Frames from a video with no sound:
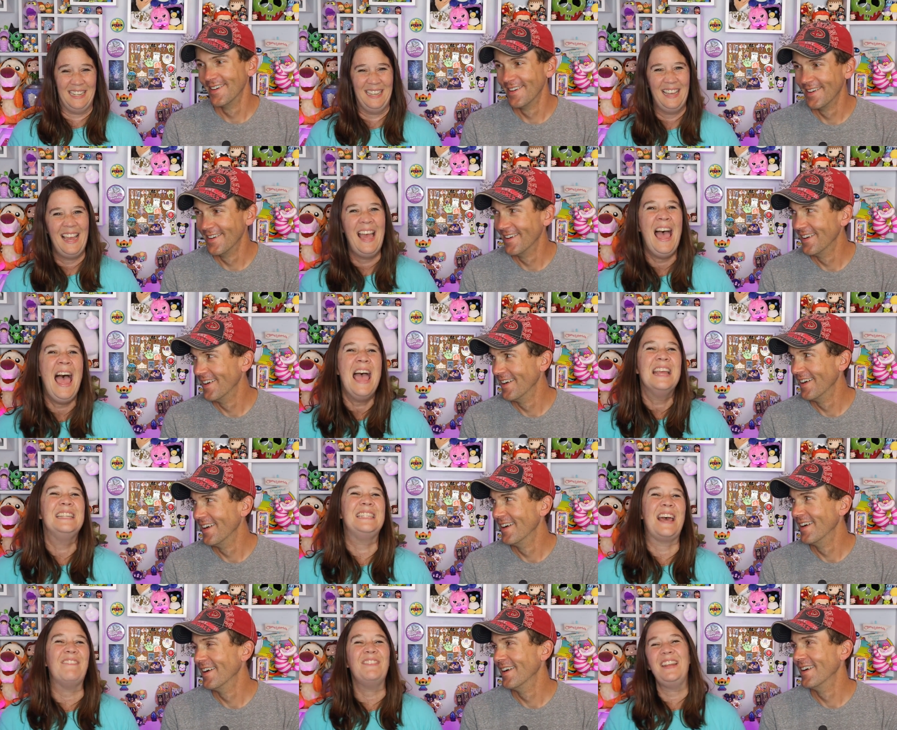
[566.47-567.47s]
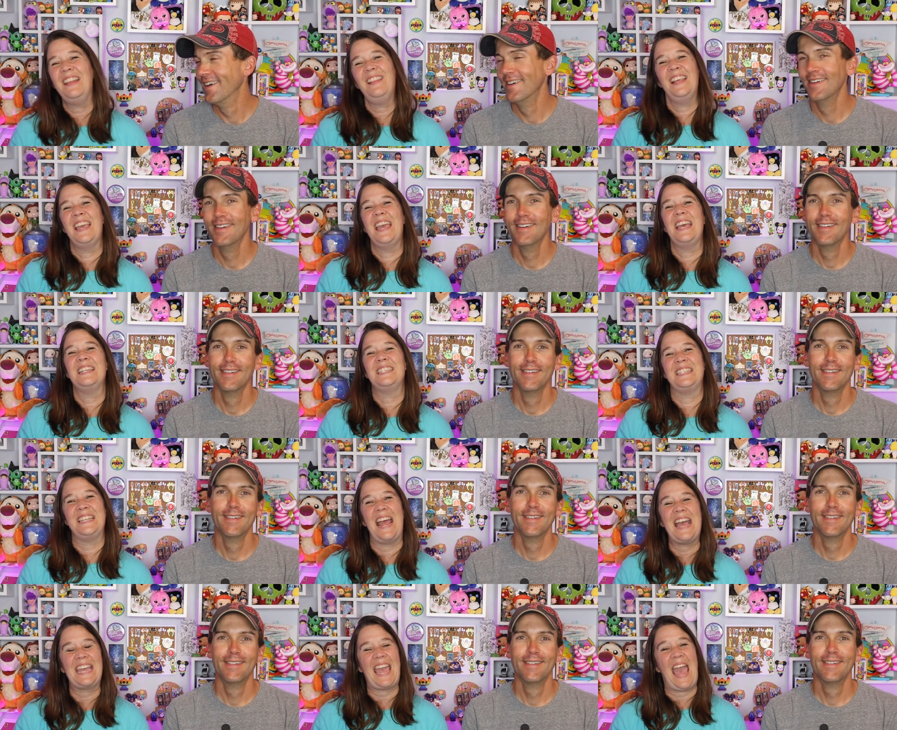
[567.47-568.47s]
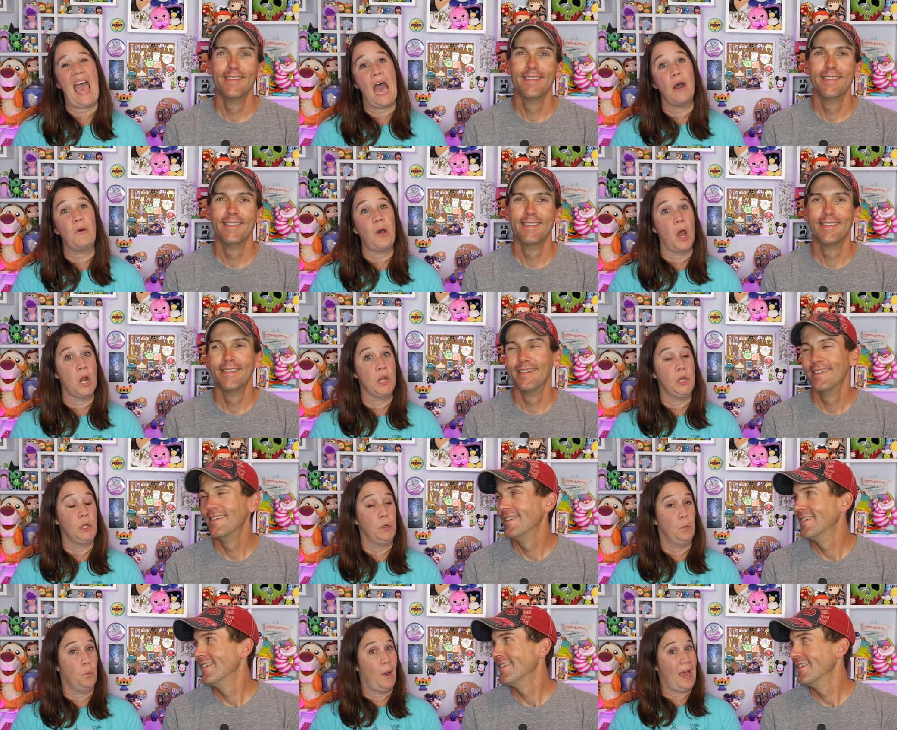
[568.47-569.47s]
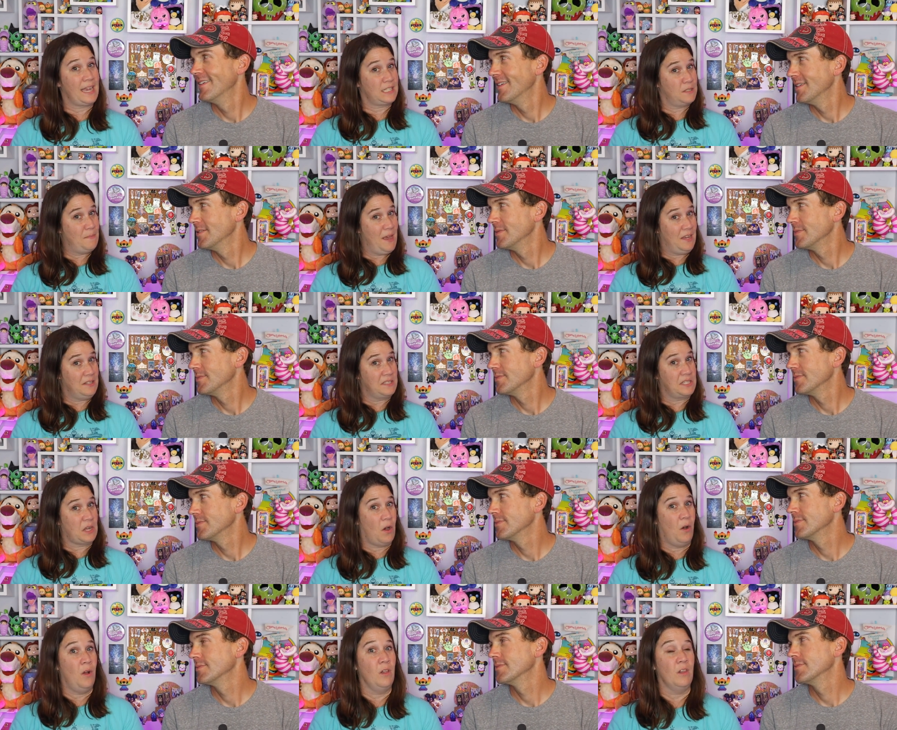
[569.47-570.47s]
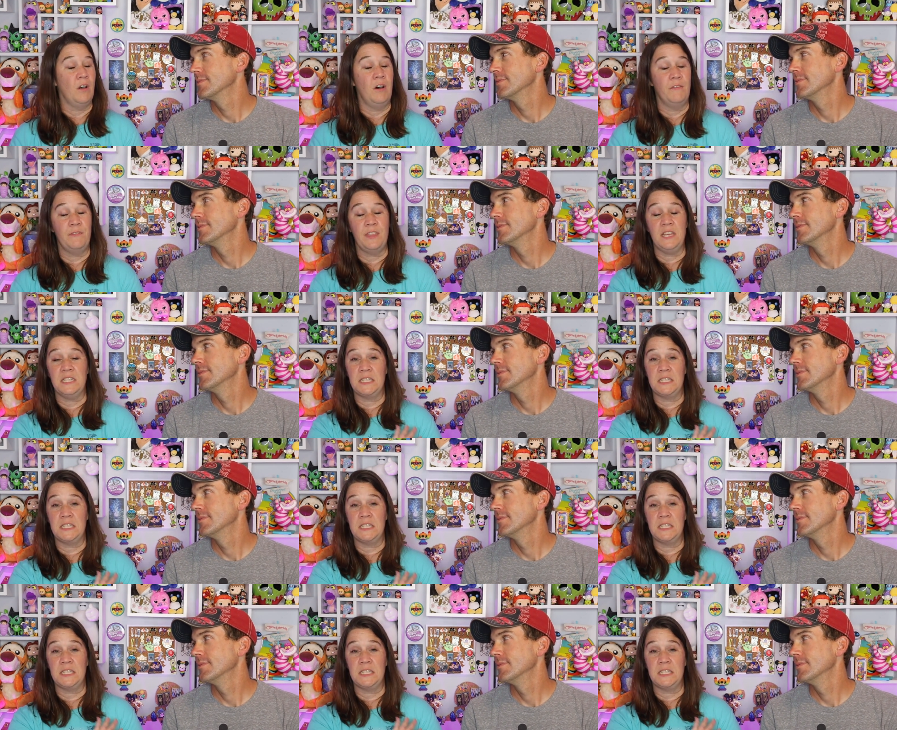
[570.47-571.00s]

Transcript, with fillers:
Speaker 1: Definitely check out our new wax melts, all of the